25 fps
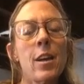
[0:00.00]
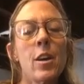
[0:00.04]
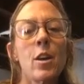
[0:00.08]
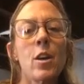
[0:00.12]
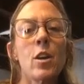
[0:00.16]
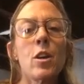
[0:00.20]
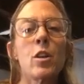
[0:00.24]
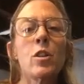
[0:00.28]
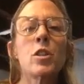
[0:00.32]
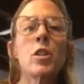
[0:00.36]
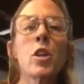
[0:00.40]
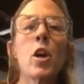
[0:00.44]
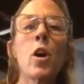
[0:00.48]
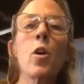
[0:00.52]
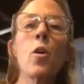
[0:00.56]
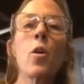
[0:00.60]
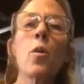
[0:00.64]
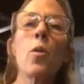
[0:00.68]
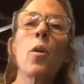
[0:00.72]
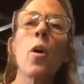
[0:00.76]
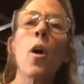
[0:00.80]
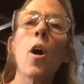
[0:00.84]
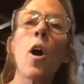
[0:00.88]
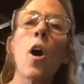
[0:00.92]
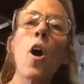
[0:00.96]
So
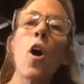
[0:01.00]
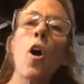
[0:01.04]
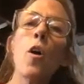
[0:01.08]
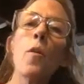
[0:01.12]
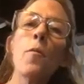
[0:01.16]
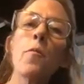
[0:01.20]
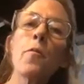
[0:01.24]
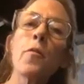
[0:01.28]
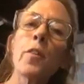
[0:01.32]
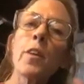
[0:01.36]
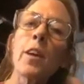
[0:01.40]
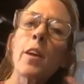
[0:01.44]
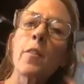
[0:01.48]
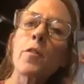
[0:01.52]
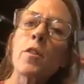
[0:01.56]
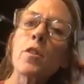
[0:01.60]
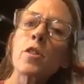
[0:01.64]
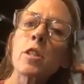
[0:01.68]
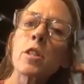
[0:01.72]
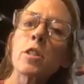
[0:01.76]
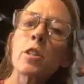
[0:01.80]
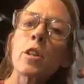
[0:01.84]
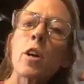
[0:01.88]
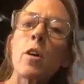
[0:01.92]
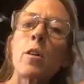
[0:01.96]
hopefully if you
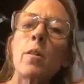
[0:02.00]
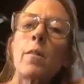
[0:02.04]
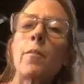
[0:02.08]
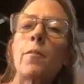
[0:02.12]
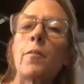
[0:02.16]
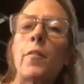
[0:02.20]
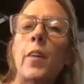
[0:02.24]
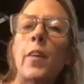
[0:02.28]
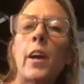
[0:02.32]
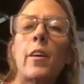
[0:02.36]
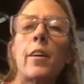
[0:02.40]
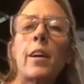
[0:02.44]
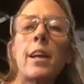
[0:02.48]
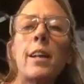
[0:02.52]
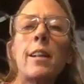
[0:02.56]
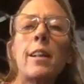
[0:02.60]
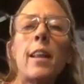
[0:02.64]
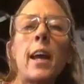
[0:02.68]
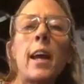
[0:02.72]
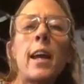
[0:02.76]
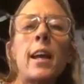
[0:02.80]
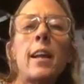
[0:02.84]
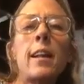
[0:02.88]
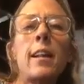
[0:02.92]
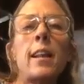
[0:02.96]
just go very
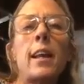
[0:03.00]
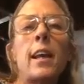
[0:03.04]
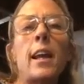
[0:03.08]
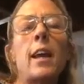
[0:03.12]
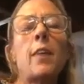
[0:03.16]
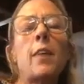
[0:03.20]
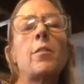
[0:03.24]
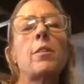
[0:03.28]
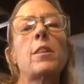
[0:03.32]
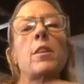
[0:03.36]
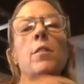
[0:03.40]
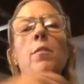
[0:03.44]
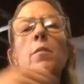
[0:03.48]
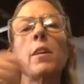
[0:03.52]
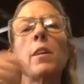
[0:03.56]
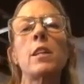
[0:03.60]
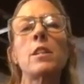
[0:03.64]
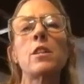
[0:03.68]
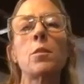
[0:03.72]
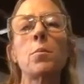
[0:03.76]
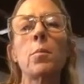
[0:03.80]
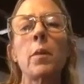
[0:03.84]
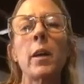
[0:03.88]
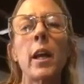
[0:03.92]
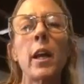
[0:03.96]
lightly with the
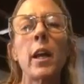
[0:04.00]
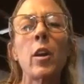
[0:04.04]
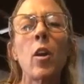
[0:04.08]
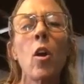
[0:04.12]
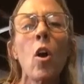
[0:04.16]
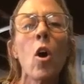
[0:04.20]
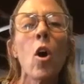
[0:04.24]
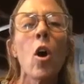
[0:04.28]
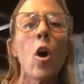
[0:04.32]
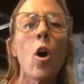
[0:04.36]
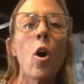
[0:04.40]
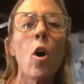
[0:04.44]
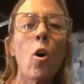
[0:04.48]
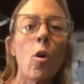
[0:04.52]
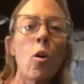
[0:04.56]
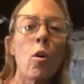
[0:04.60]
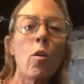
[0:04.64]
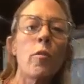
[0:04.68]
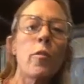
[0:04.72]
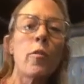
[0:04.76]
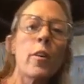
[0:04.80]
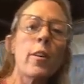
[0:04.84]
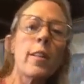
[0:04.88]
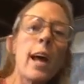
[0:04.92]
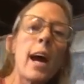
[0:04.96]
razor blade
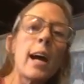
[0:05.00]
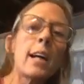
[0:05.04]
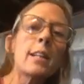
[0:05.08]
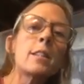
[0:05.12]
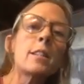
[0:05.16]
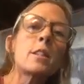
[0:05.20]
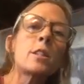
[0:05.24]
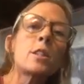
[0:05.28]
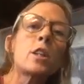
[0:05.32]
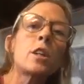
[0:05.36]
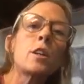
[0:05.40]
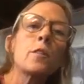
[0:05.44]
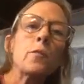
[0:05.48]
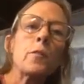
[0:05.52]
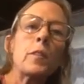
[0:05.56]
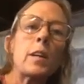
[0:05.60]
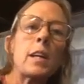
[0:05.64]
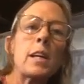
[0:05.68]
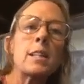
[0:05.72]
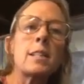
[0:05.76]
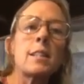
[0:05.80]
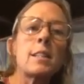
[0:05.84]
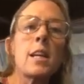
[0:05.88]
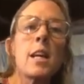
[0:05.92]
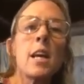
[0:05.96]
over that
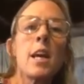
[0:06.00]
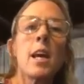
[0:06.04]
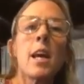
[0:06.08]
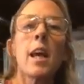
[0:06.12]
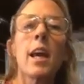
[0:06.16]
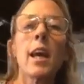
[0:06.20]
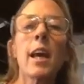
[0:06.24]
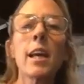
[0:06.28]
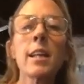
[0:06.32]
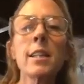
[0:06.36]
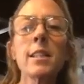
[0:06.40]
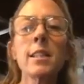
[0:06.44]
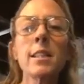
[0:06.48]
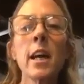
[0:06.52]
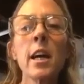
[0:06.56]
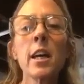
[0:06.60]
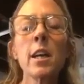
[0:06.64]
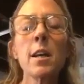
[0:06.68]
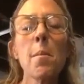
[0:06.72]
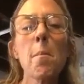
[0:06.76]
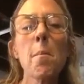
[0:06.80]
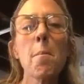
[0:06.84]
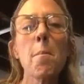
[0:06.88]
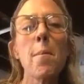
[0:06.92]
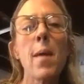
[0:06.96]
surface, it's
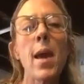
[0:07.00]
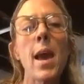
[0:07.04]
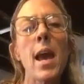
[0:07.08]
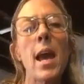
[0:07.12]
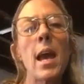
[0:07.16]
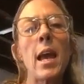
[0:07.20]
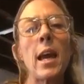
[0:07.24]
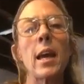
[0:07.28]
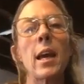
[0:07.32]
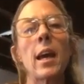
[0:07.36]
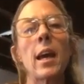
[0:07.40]
gonna make,